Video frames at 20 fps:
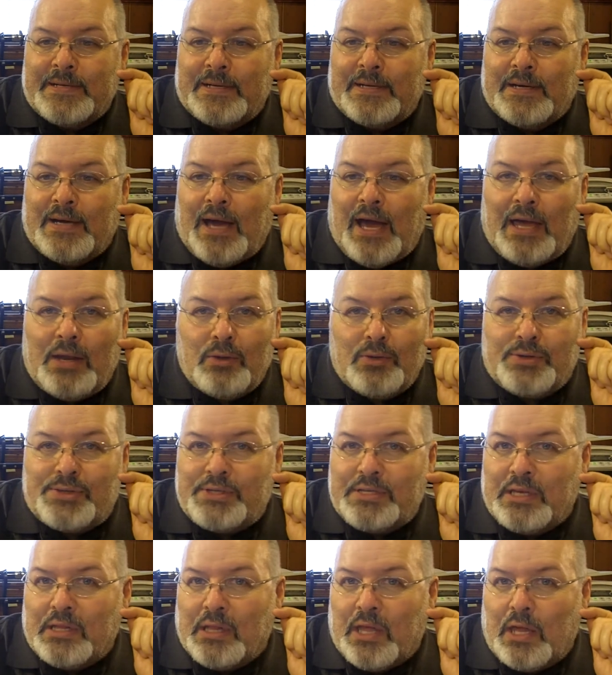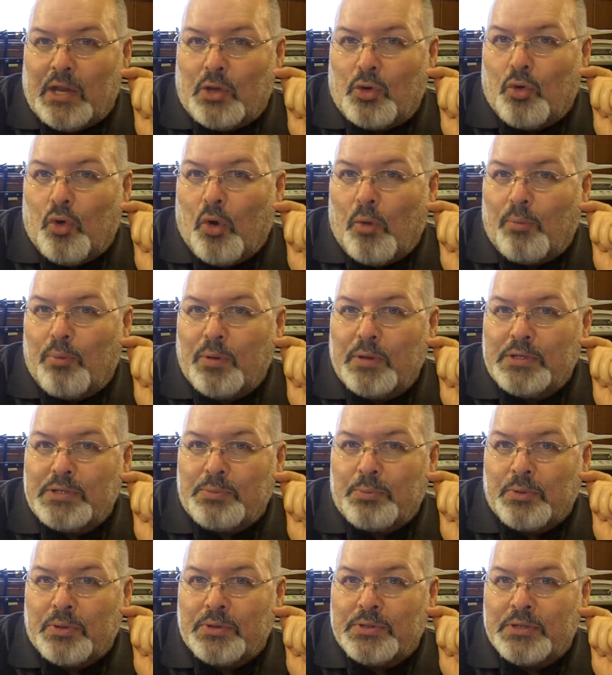I don't see a lot of core
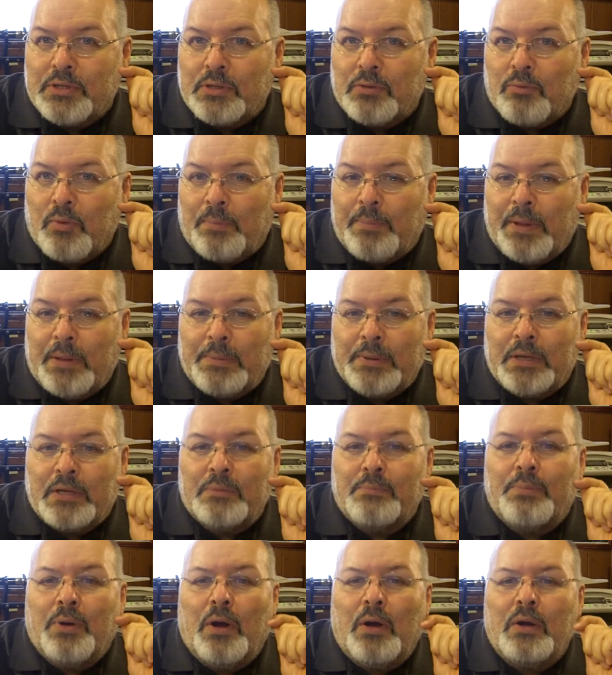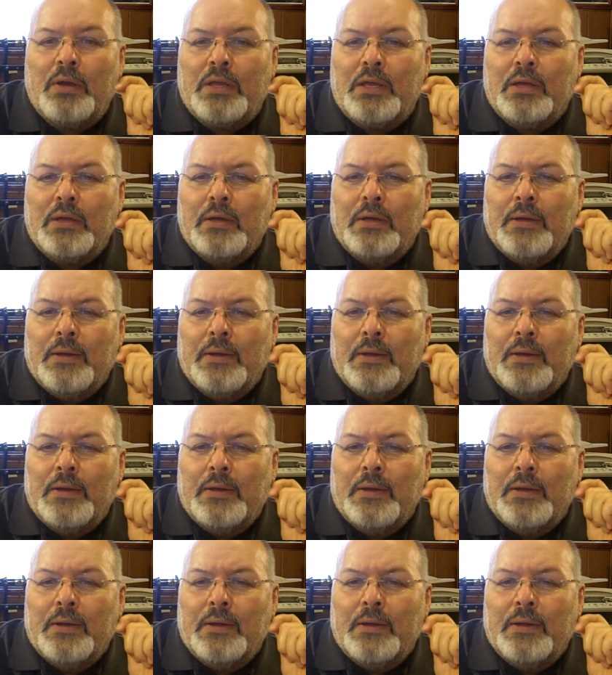principles in the Republican Party.